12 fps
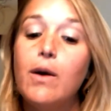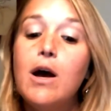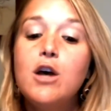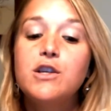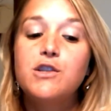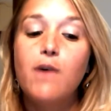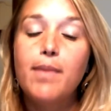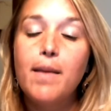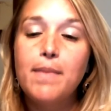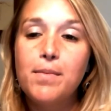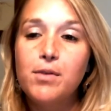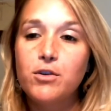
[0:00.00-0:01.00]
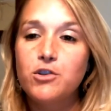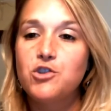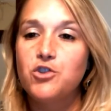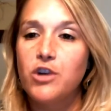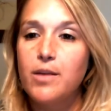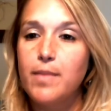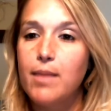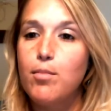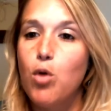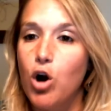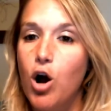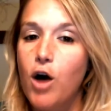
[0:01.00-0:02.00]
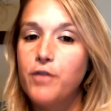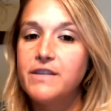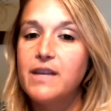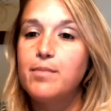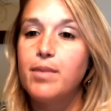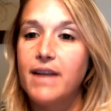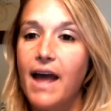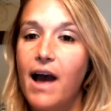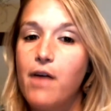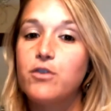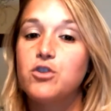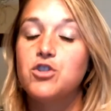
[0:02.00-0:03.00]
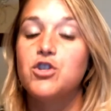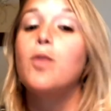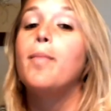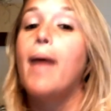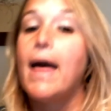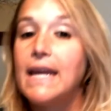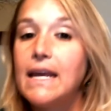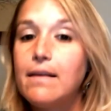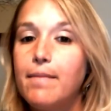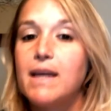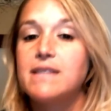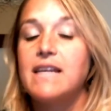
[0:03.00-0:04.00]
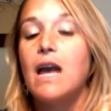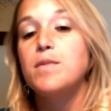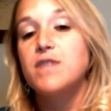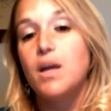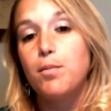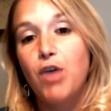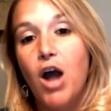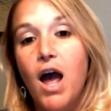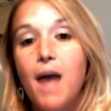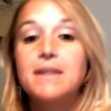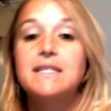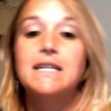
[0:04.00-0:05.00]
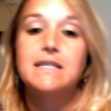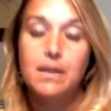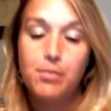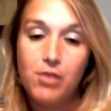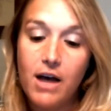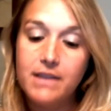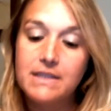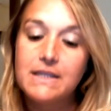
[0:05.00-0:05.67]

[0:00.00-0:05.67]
So I bet people are streaming more often, but now there's so many because Amazon Prime and Disney Plus.